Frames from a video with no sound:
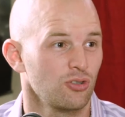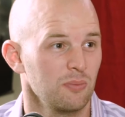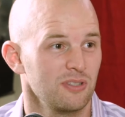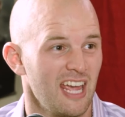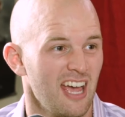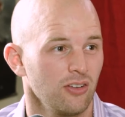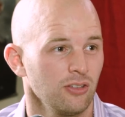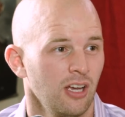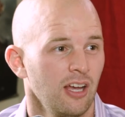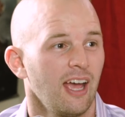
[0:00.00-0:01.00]
dreams down
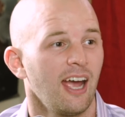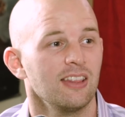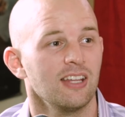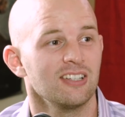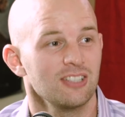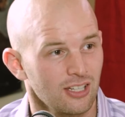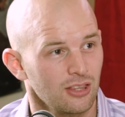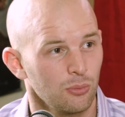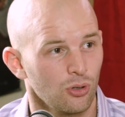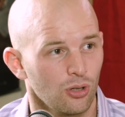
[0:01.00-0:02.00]
and they ticked
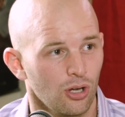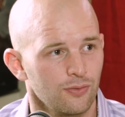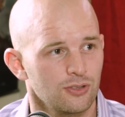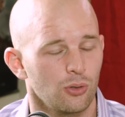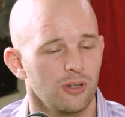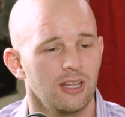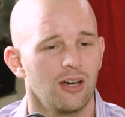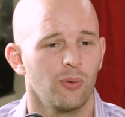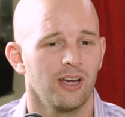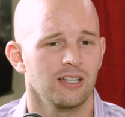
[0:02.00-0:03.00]
them all off. So in
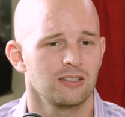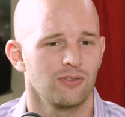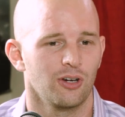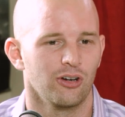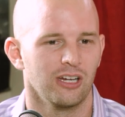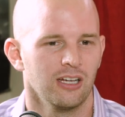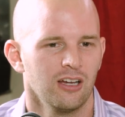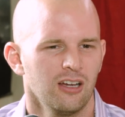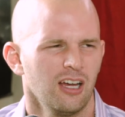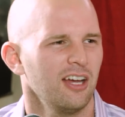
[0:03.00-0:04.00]
that way, it's a very
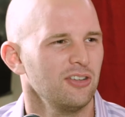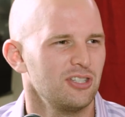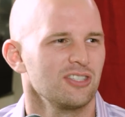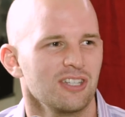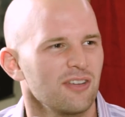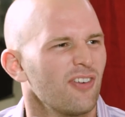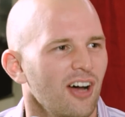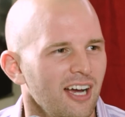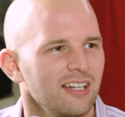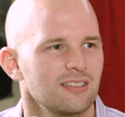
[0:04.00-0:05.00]

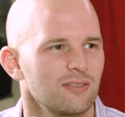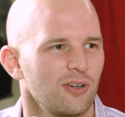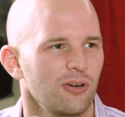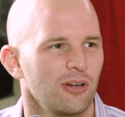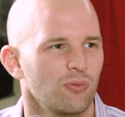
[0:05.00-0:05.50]
Disney-fied, it's a very